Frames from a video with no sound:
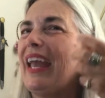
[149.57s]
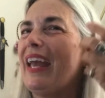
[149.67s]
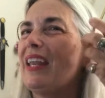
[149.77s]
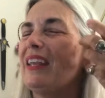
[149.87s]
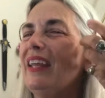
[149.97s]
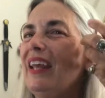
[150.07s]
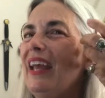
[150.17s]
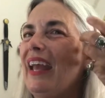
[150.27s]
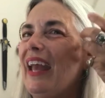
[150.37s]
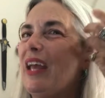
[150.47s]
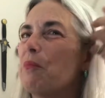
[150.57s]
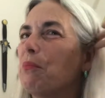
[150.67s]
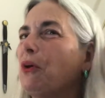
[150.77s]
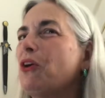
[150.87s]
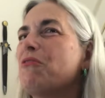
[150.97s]
and
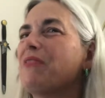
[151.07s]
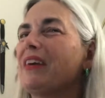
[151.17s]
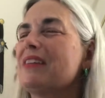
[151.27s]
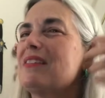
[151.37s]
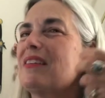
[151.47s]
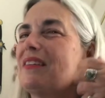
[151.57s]
perfect.